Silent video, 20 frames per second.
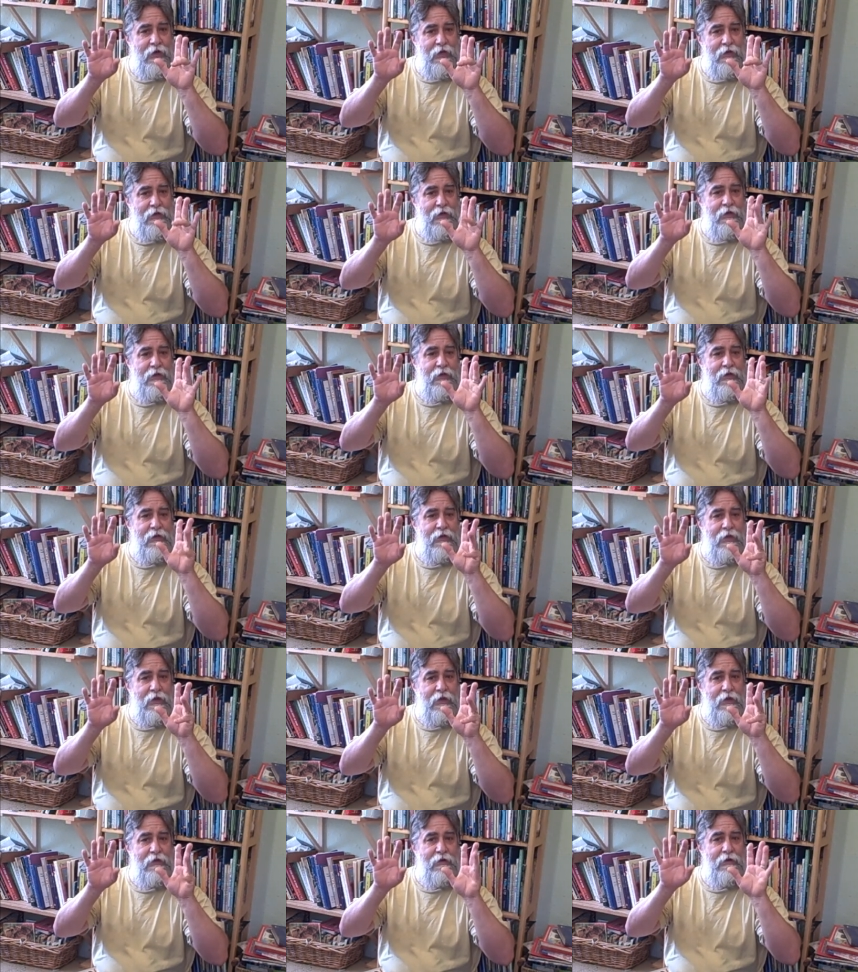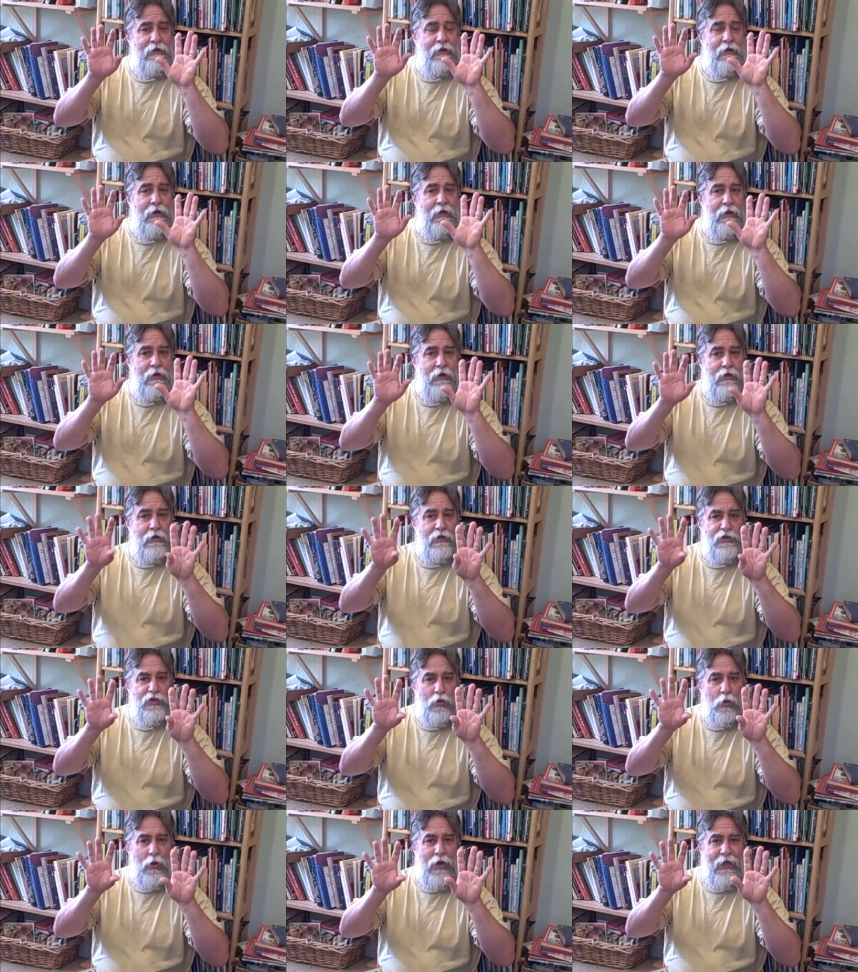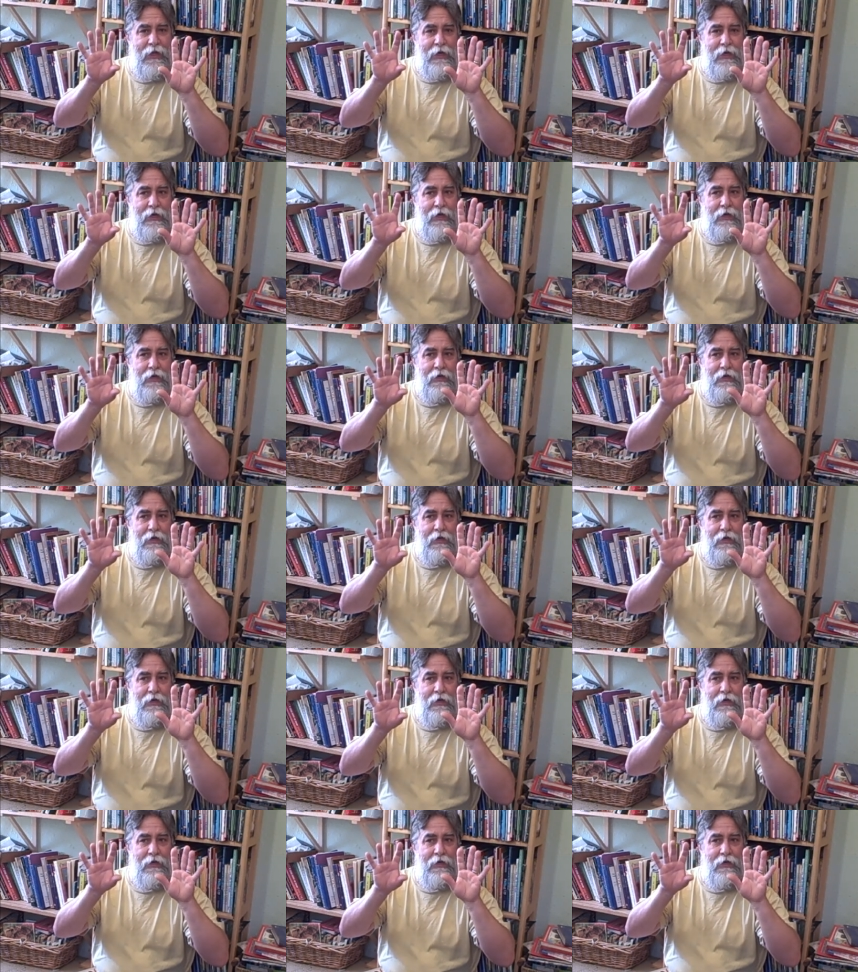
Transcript: 18, 19, 20.